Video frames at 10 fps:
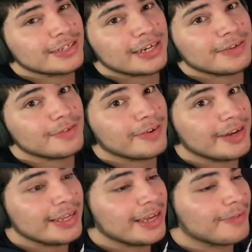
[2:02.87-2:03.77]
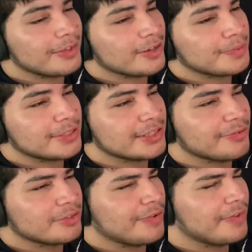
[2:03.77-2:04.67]
are you ready? I really hope you've seen the
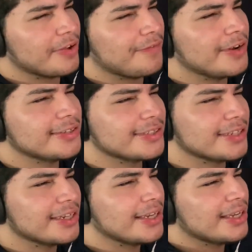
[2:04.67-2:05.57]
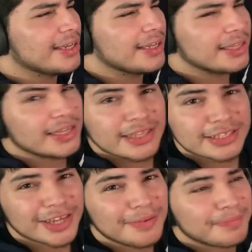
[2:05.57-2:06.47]
review video first. And let's
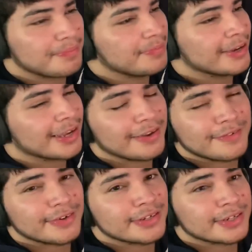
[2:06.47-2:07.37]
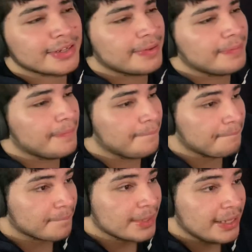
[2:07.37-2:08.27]
go. Okay everyone.
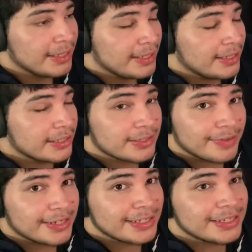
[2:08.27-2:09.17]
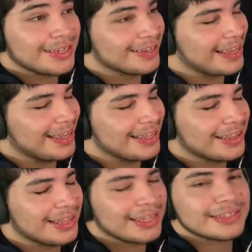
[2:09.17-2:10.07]
You ready? Okay,
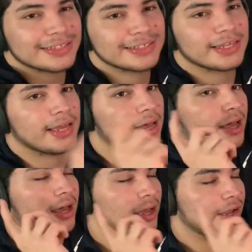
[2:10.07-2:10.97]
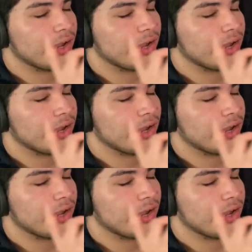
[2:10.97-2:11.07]
let's uh